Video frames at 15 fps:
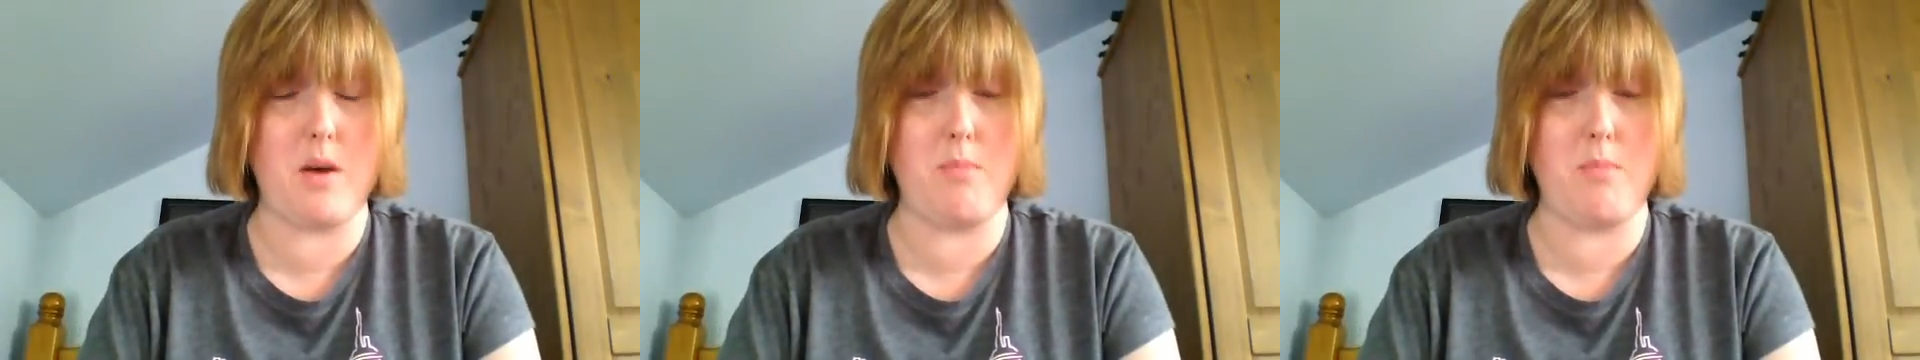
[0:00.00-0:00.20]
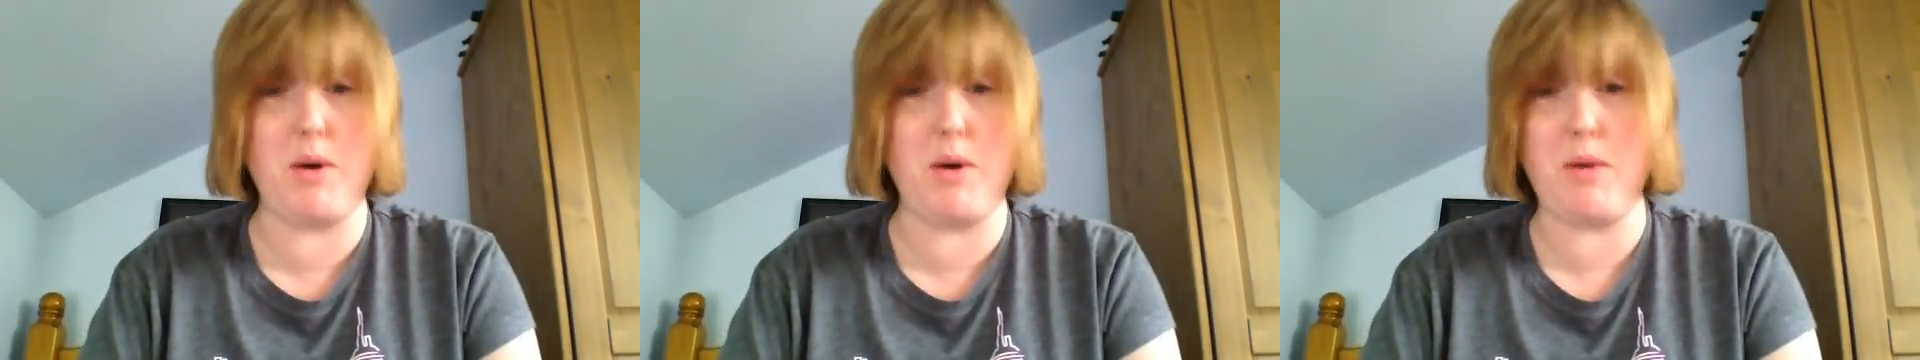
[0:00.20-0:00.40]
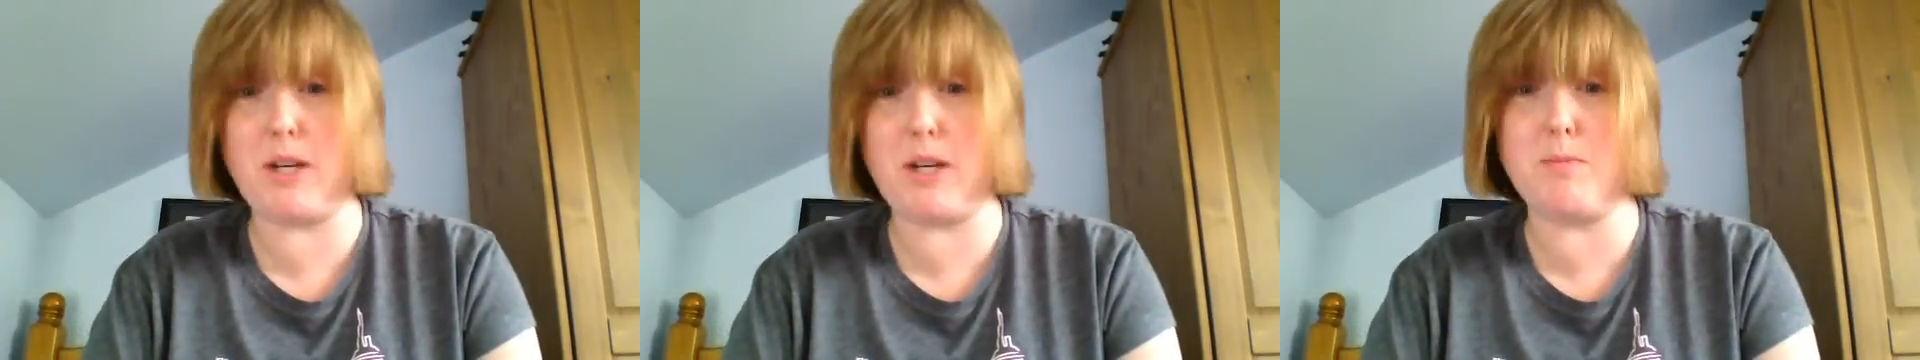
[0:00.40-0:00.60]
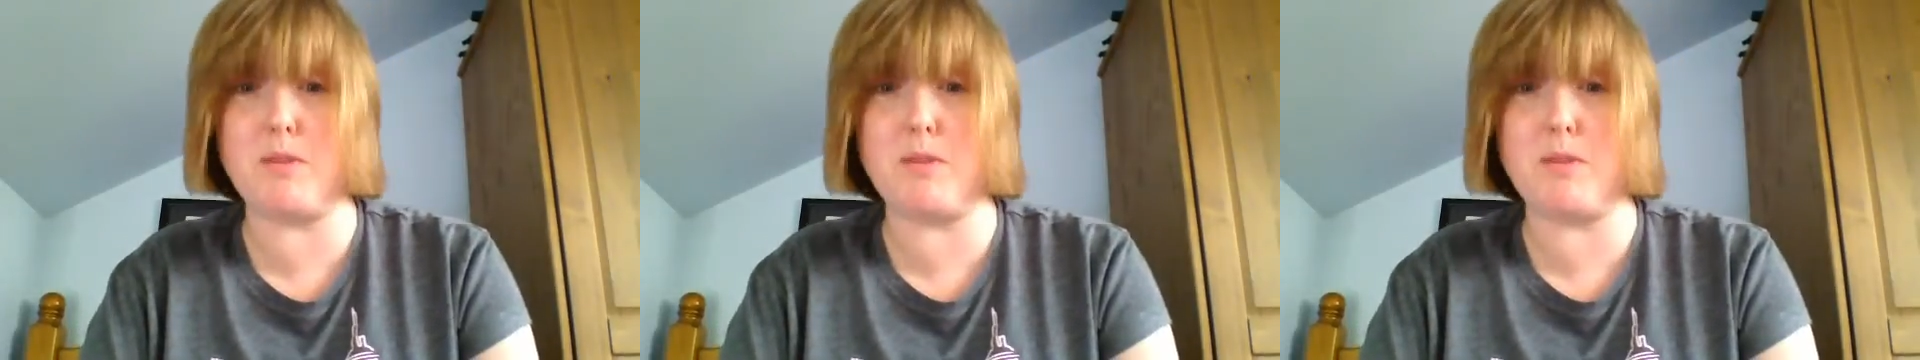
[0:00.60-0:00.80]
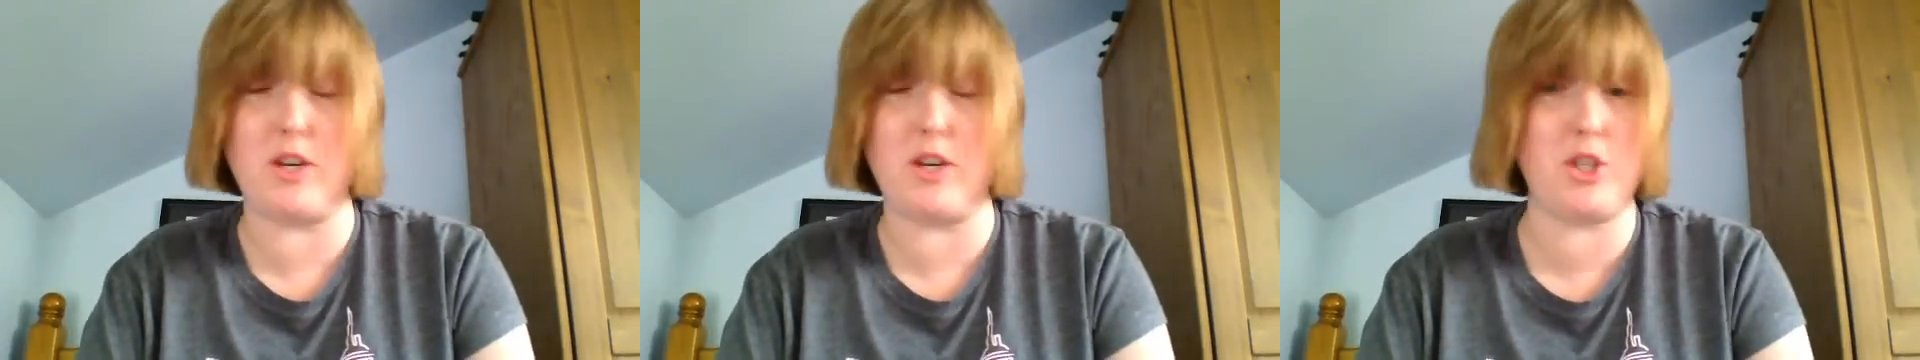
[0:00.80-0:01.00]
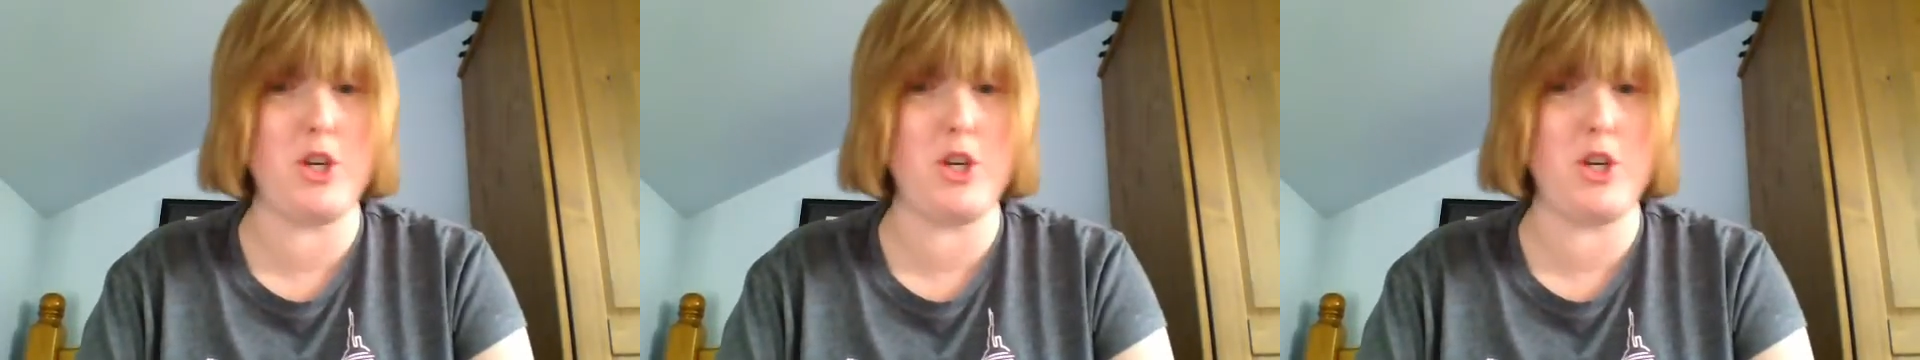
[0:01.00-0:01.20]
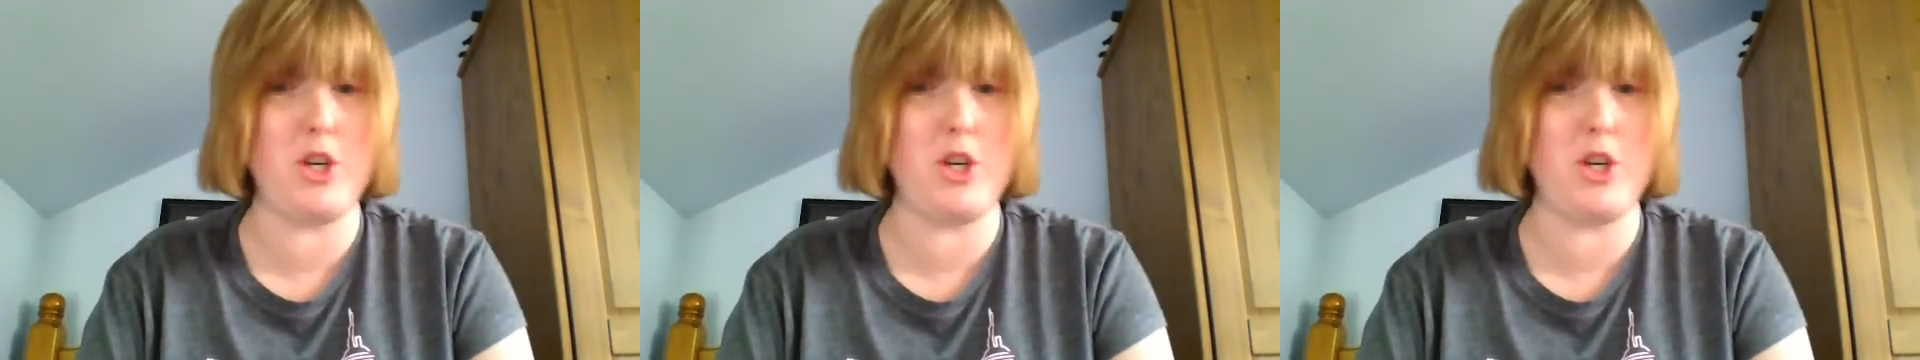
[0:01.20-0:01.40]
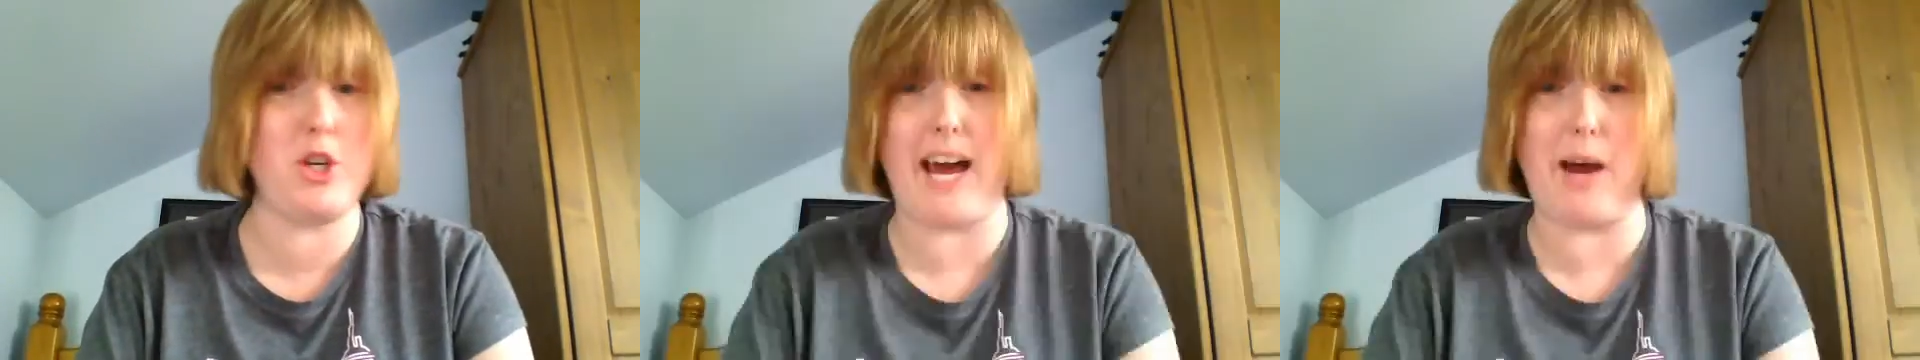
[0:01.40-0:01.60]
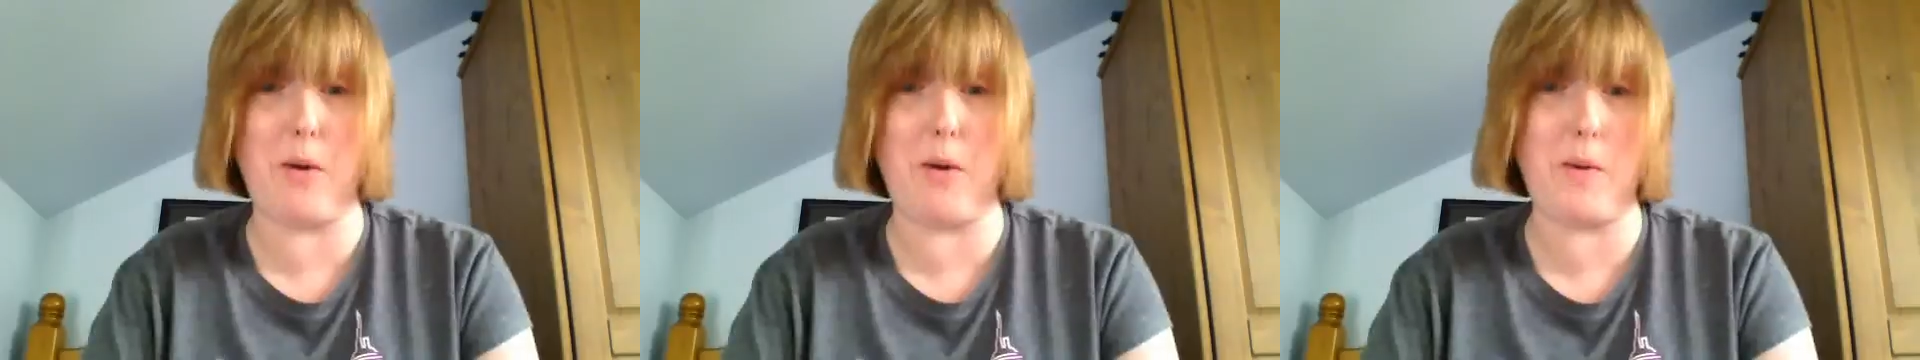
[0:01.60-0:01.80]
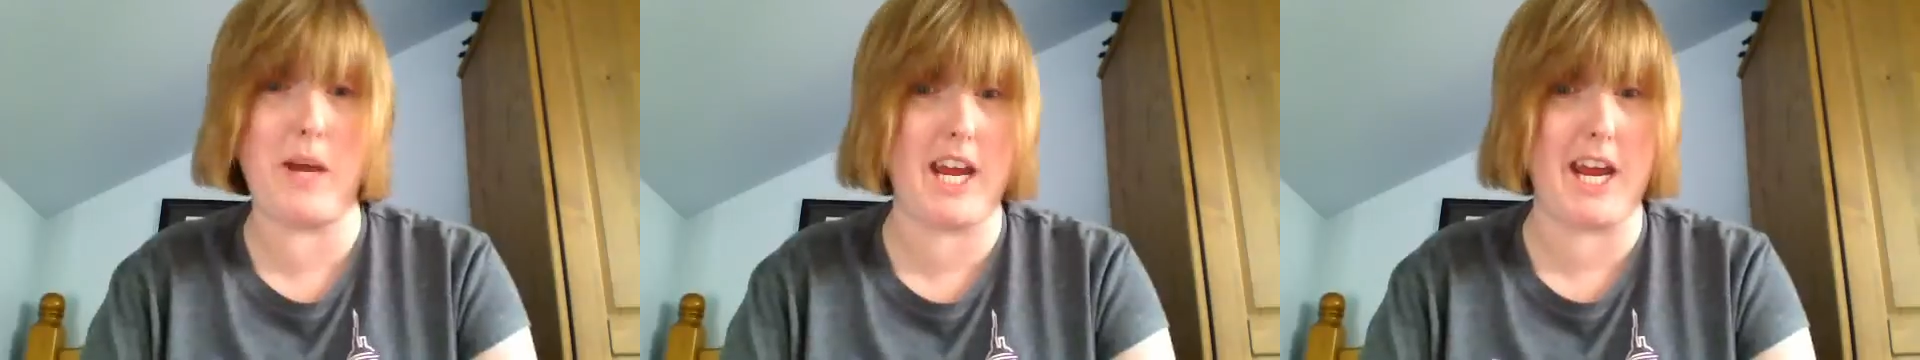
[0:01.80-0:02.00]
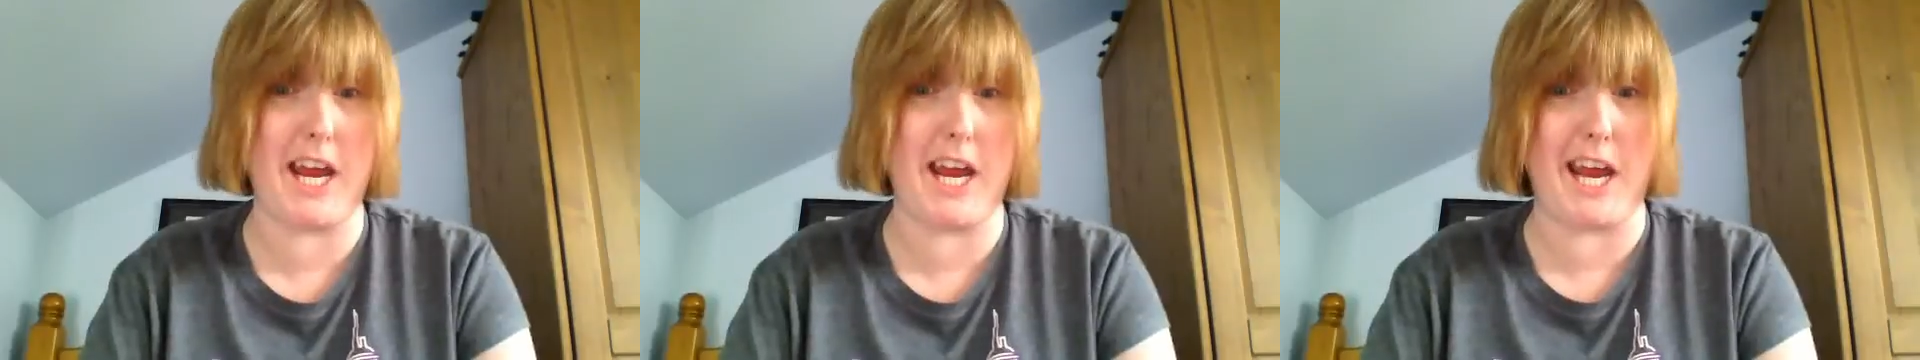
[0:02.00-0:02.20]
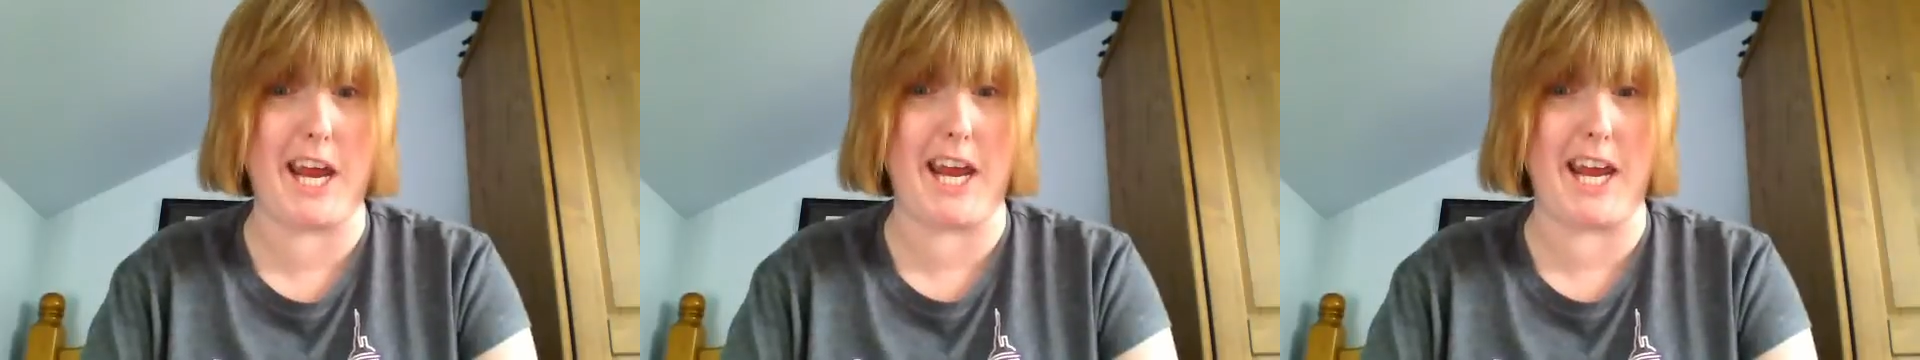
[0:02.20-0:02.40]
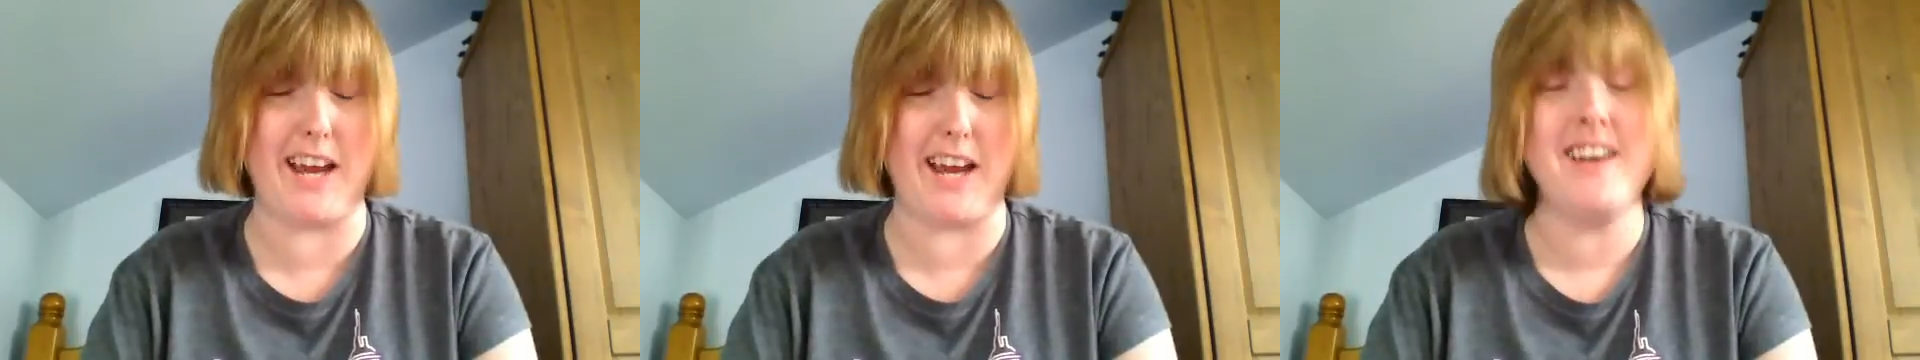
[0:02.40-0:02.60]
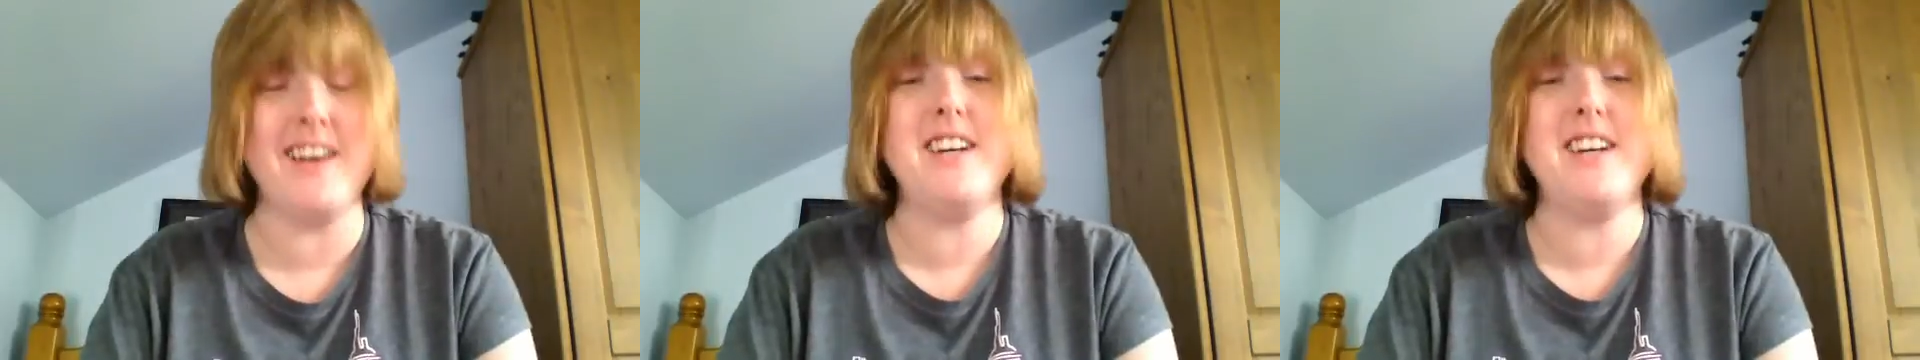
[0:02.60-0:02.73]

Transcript: Birmingham's version of Towie.